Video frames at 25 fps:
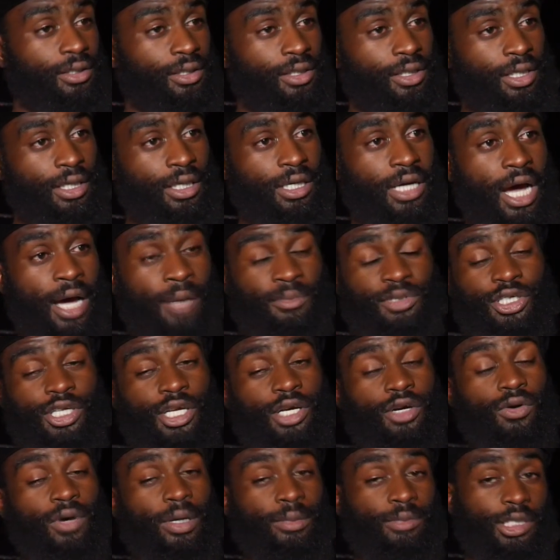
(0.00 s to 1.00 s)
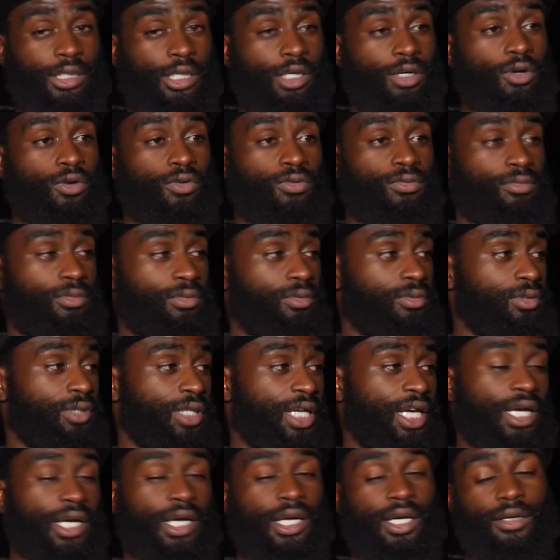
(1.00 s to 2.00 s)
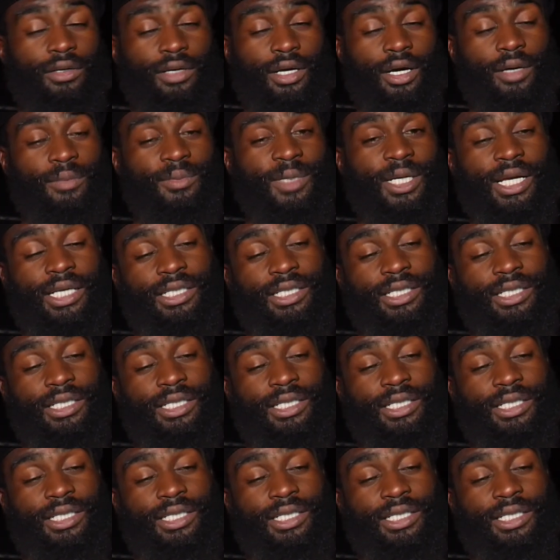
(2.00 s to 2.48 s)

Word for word: Yeah. I'm still getting, you know what I mean?